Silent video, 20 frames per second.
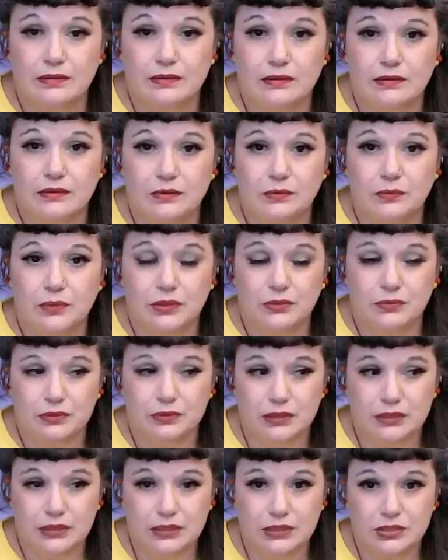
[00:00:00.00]
We
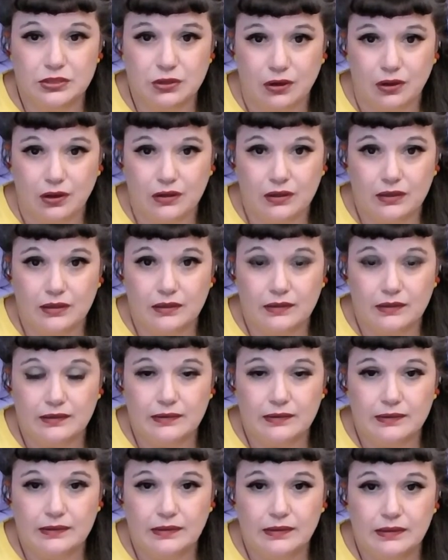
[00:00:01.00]
really talk.
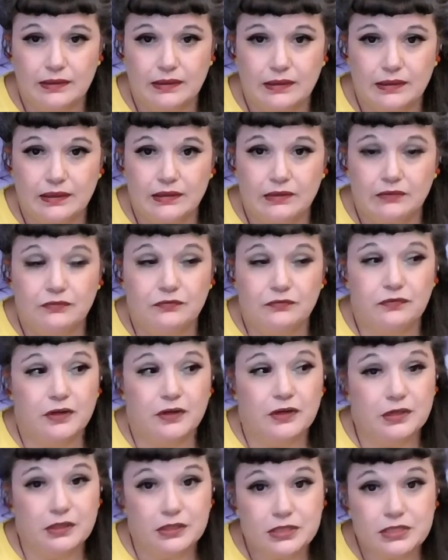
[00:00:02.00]

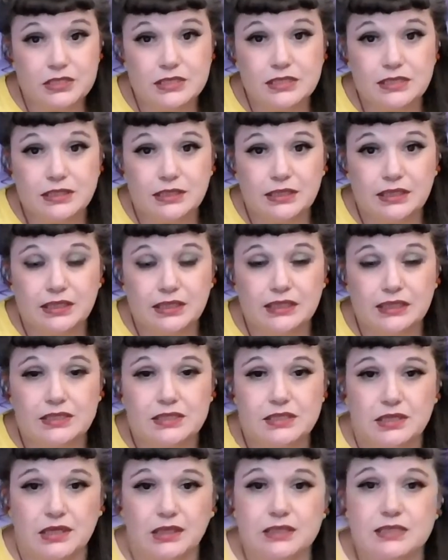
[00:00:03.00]
First, he
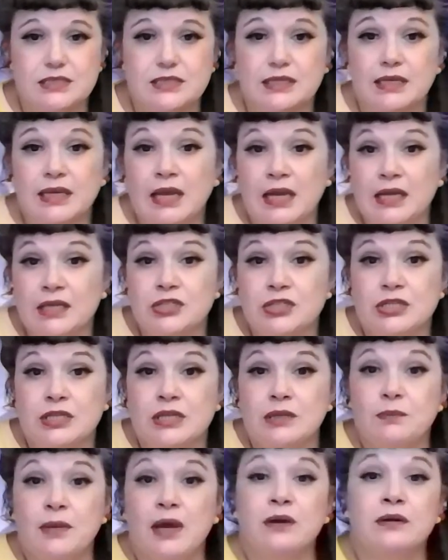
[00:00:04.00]
starts engaging
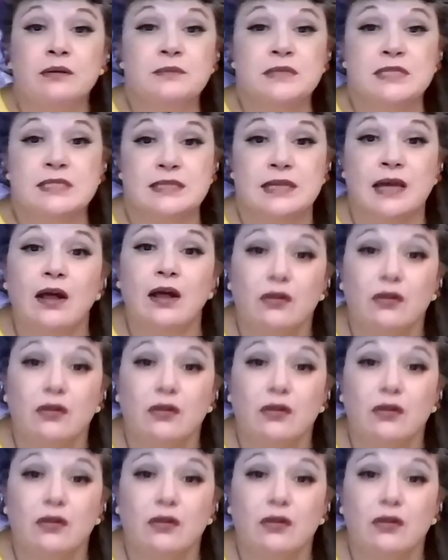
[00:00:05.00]
about himself.